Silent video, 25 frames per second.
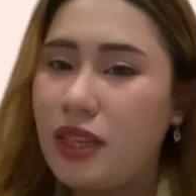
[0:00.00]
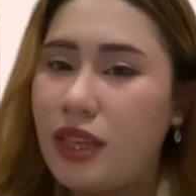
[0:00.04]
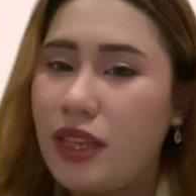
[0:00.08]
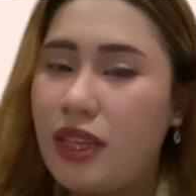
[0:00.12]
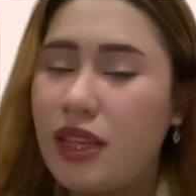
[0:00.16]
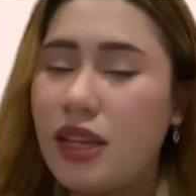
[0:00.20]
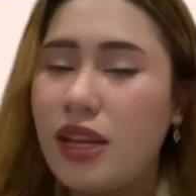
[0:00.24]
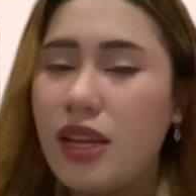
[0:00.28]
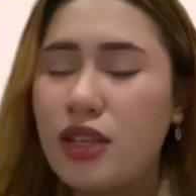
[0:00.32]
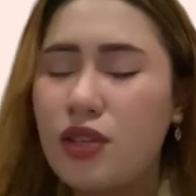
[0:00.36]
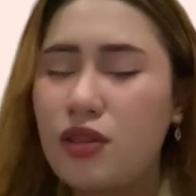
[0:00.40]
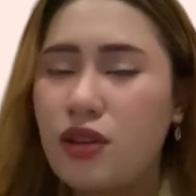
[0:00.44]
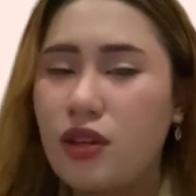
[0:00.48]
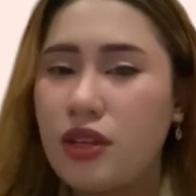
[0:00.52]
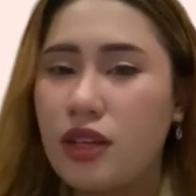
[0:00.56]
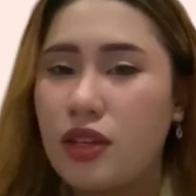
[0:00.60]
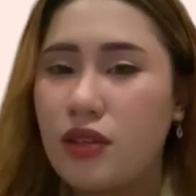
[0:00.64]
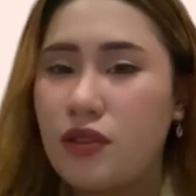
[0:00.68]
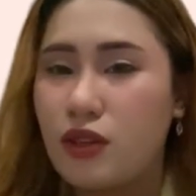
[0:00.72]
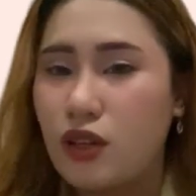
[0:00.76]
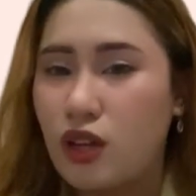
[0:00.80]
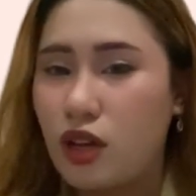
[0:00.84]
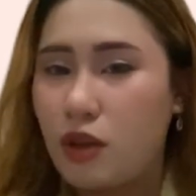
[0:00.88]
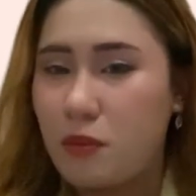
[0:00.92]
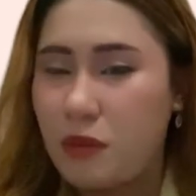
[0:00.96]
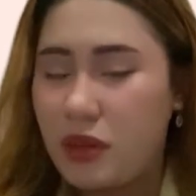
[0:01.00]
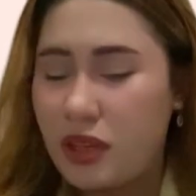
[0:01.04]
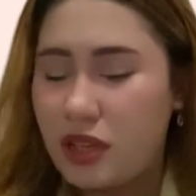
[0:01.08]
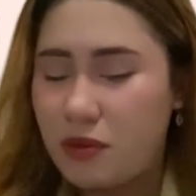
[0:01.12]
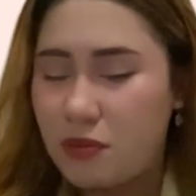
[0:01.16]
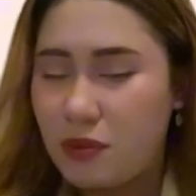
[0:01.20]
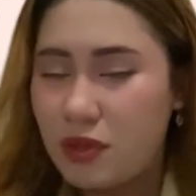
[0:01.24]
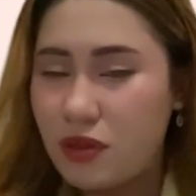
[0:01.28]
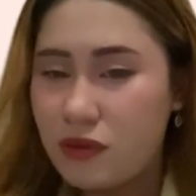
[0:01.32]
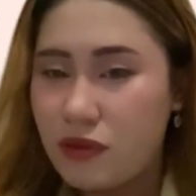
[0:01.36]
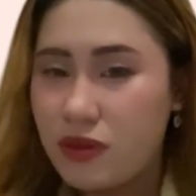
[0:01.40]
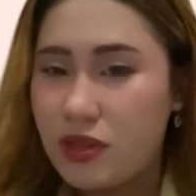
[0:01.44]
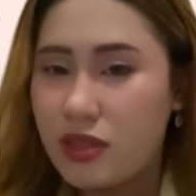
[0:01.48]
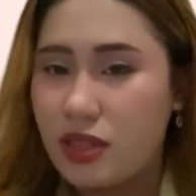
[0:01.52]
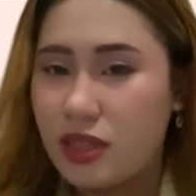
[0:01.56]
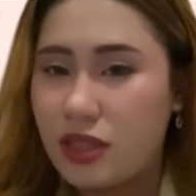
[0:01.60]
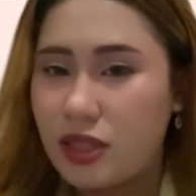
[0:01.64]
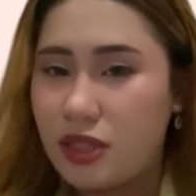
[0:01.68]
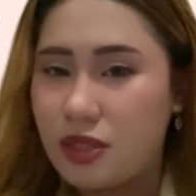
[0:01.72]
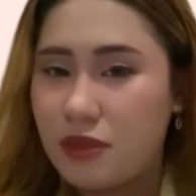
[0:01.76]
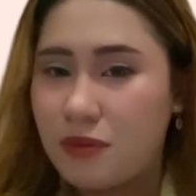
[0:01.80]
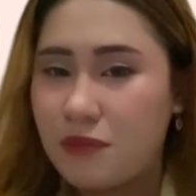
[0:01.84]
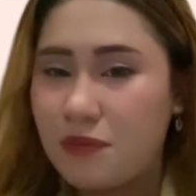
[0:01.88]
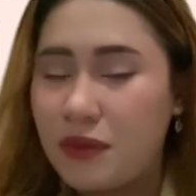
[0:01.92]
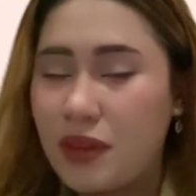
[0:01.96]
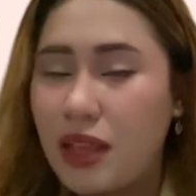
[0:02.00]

in electronic record management research.